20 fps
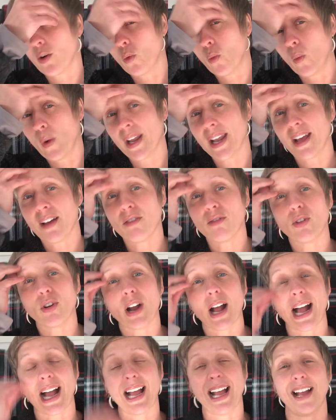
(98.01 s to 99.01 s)

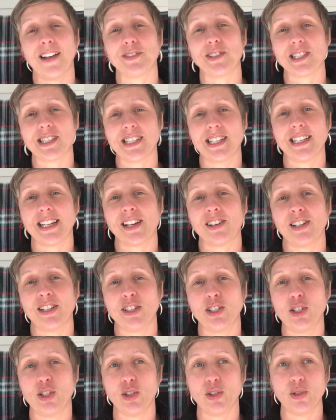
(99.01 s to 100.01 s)
whenever I have to sit down
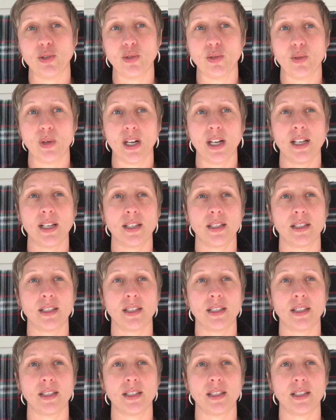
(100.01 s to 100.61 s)
and do